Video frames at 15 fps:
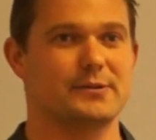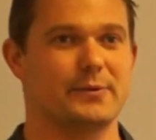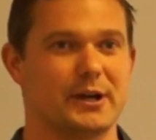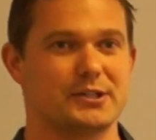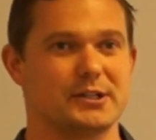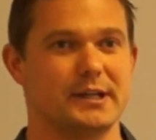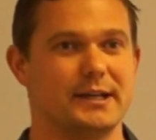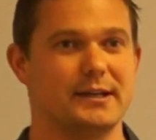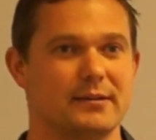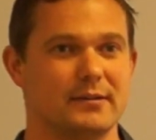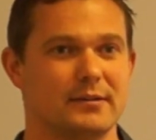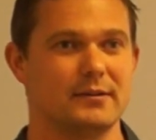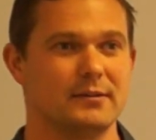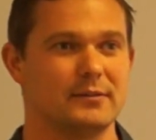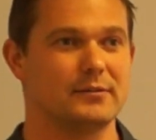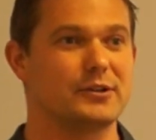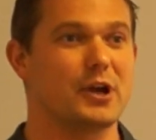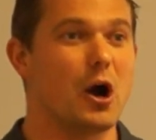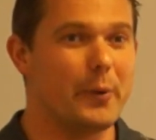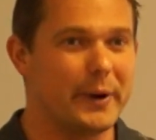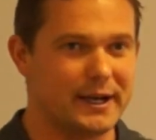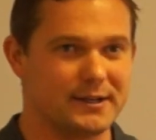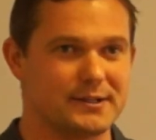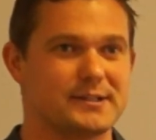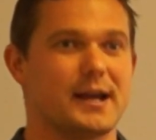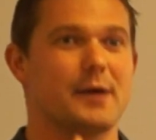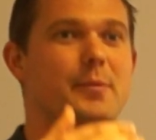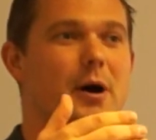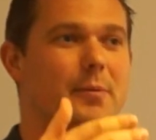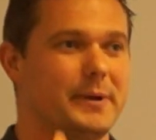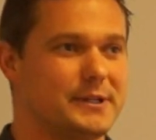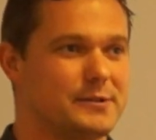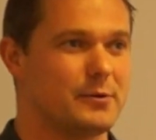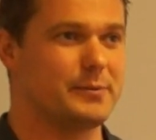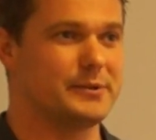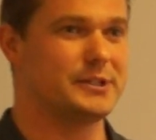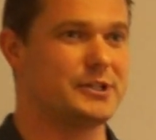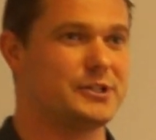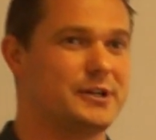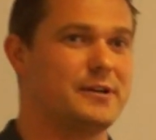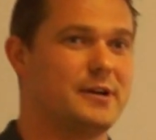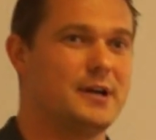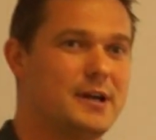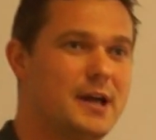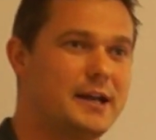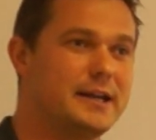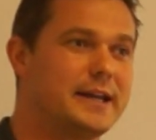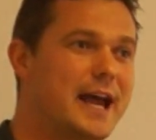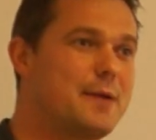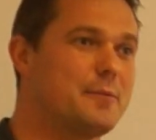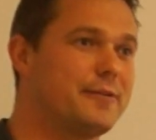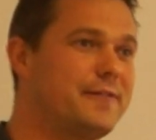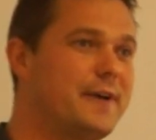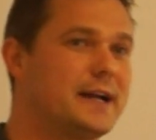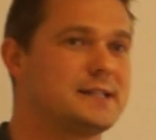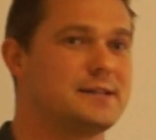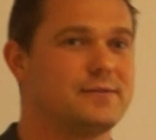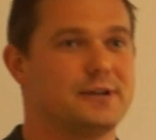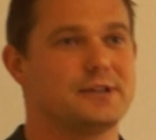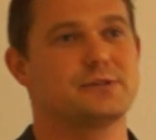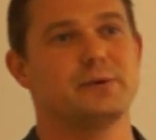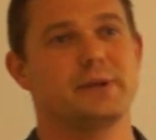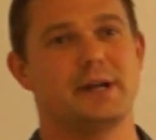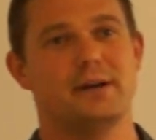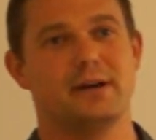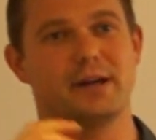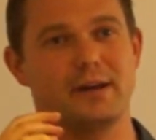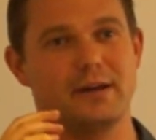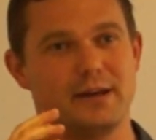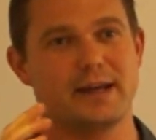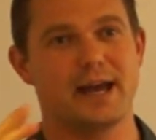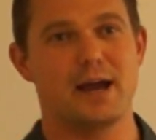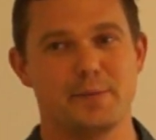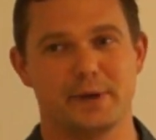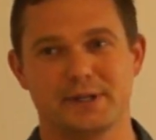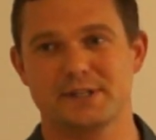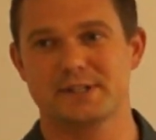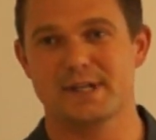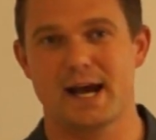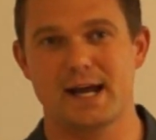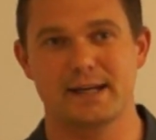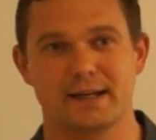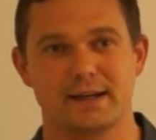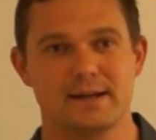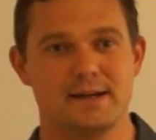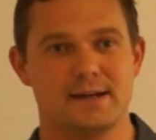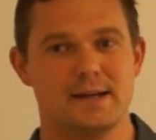to actually go in and step up into a position, and your game effectiveness, we're then looking at your game understanding.